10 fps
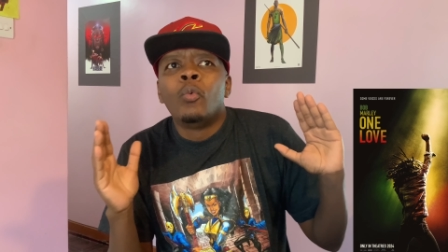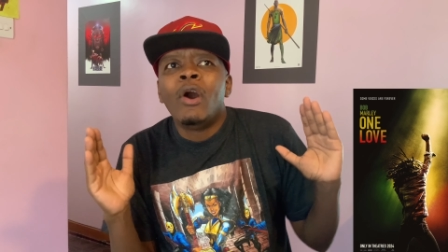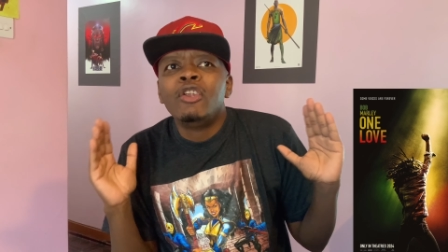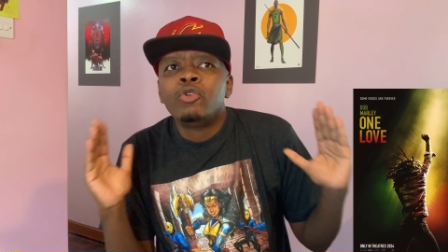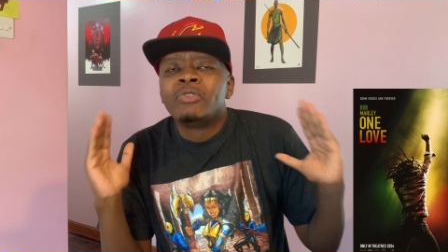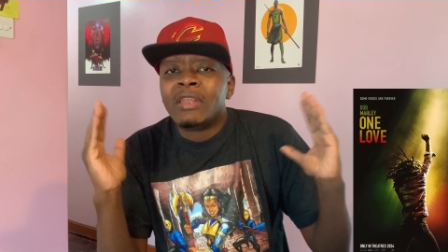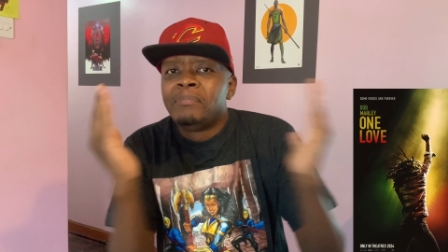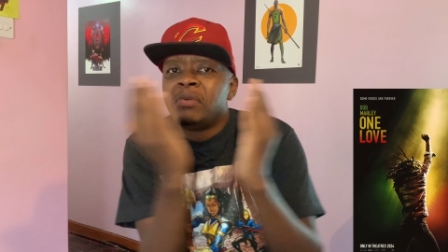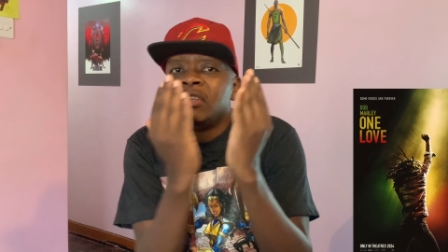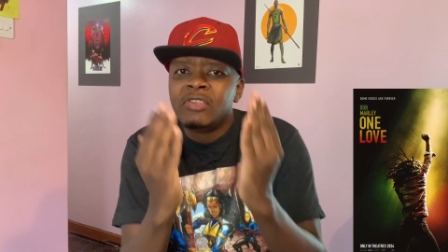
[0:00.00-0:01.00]
want to
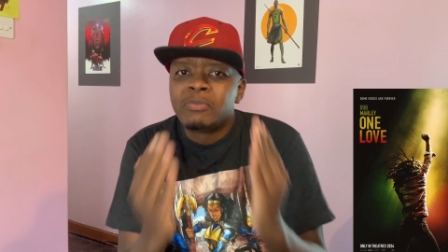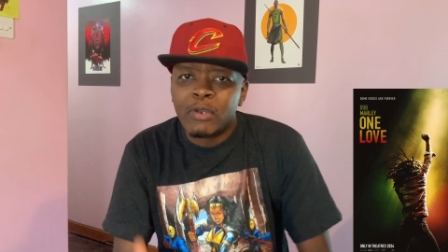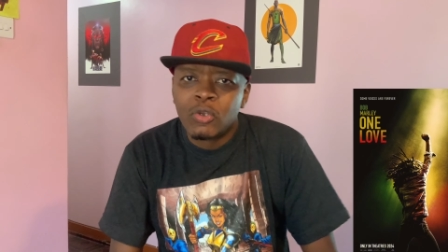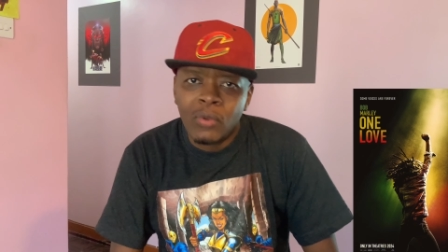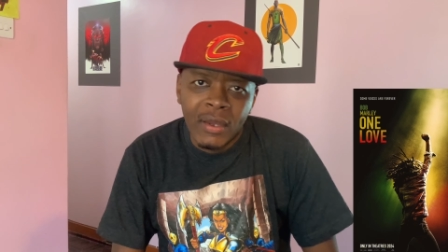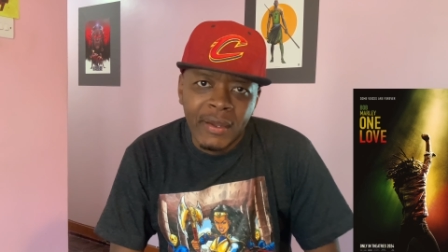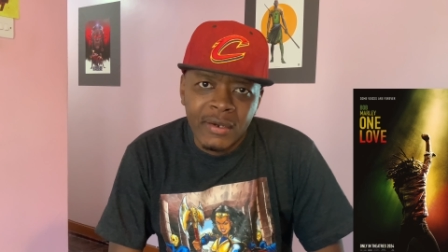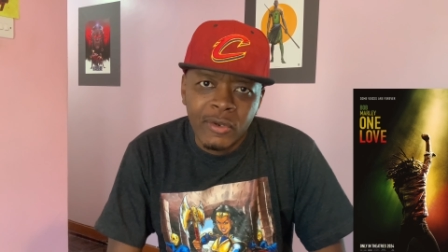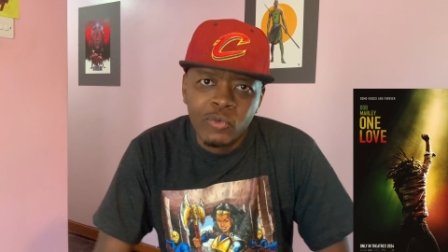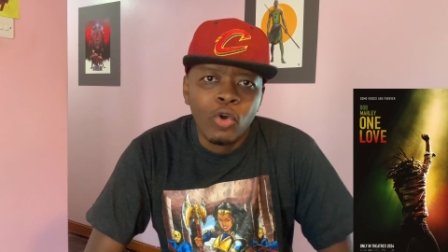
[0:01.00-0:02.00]
celebrate this particular character.